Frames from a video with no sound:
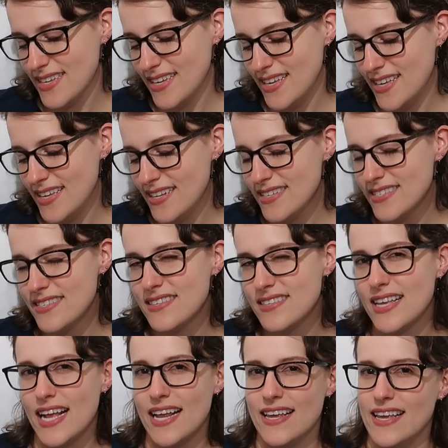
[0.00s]
He
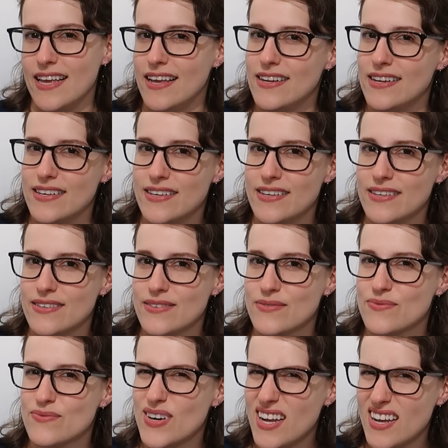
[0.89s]
doesn't like candy,
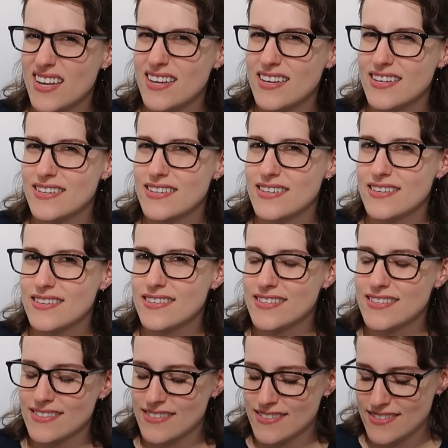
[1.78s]
right?
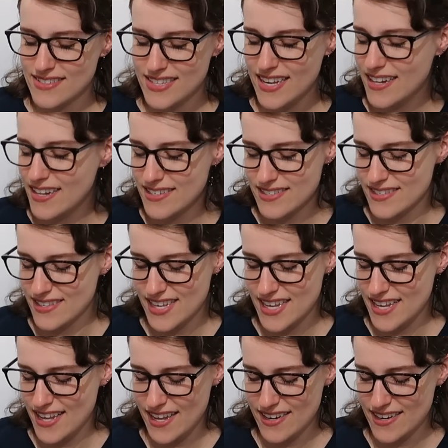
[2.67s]
He doesn't
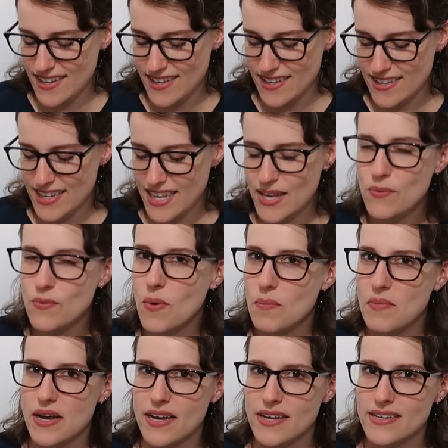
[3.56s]
like candy. He
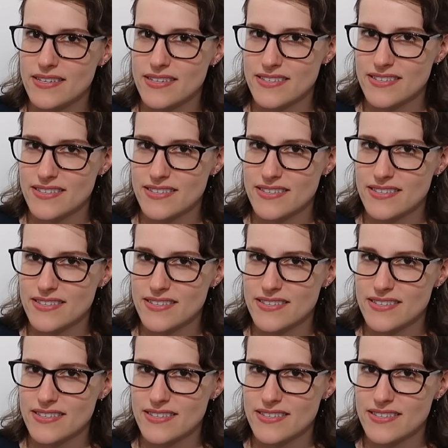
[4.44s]
won't mind.